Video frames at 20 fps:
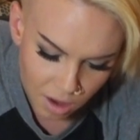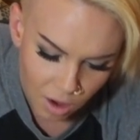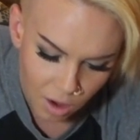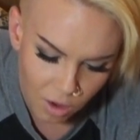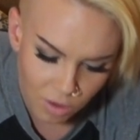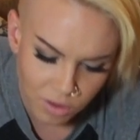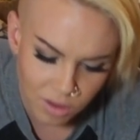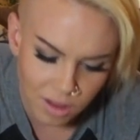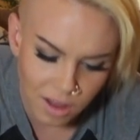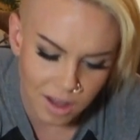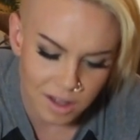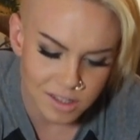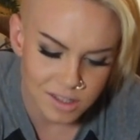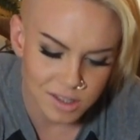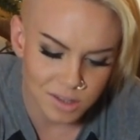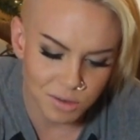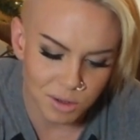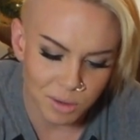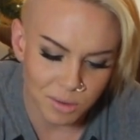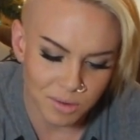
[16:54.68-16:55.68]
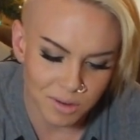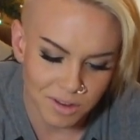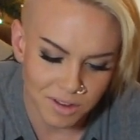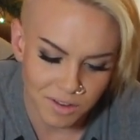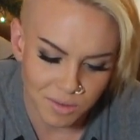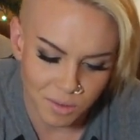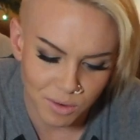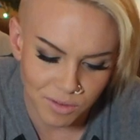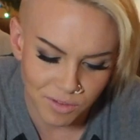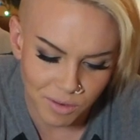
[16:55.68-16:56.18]
All the last three
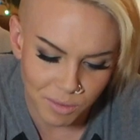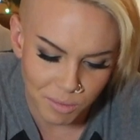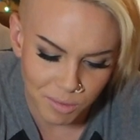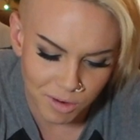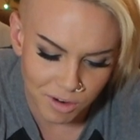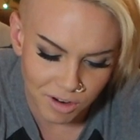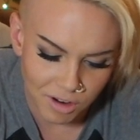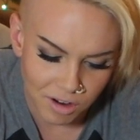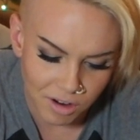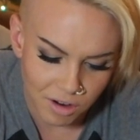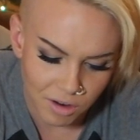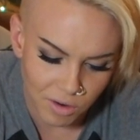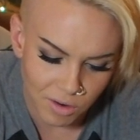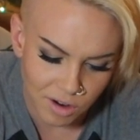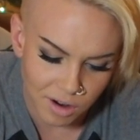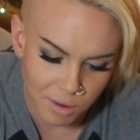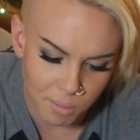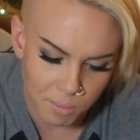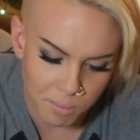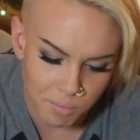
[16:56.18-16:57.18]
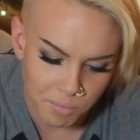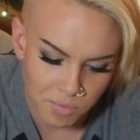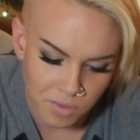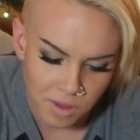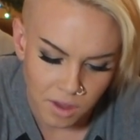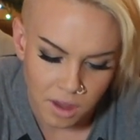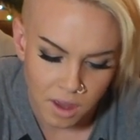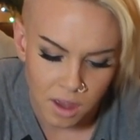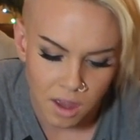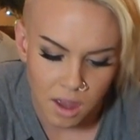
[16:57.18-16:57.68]
were from her or him.
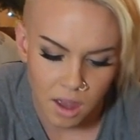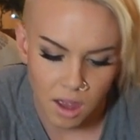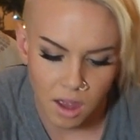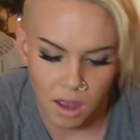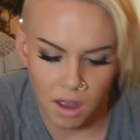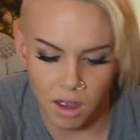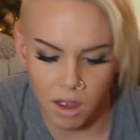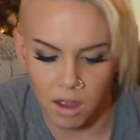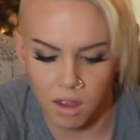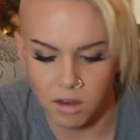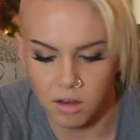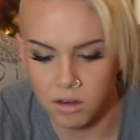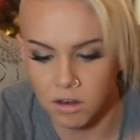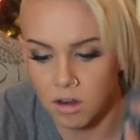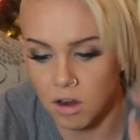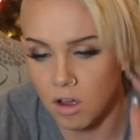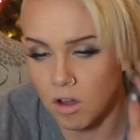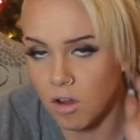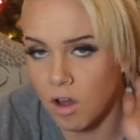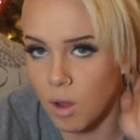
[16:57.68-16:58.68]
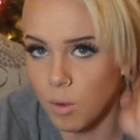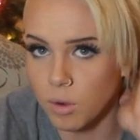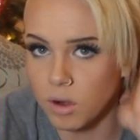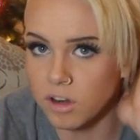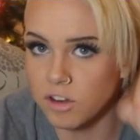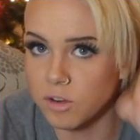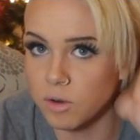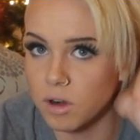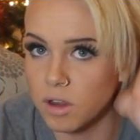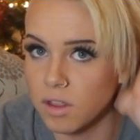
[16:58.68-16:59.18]
No, I
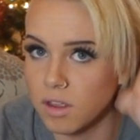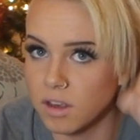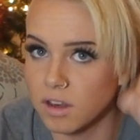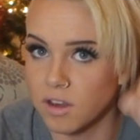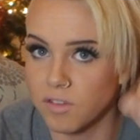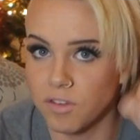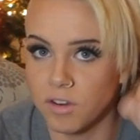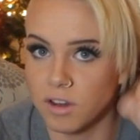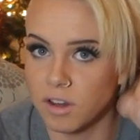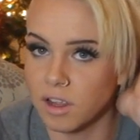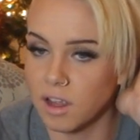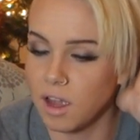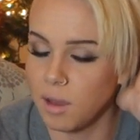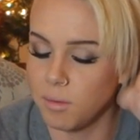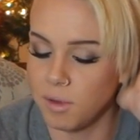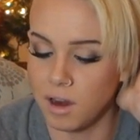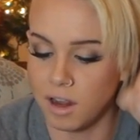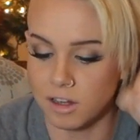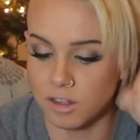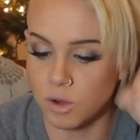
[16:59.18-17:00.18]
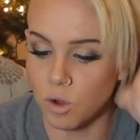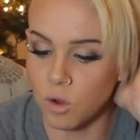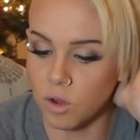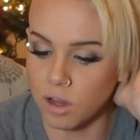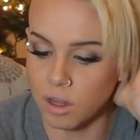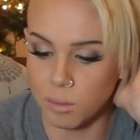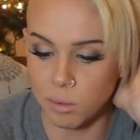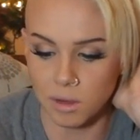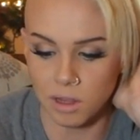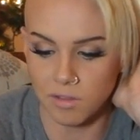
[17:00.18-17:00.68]
wouldn't do anything differently. I mean, I
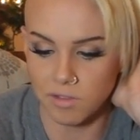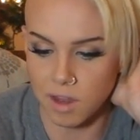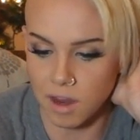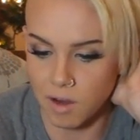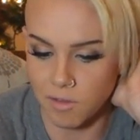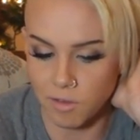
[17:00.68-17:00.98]
totally believe that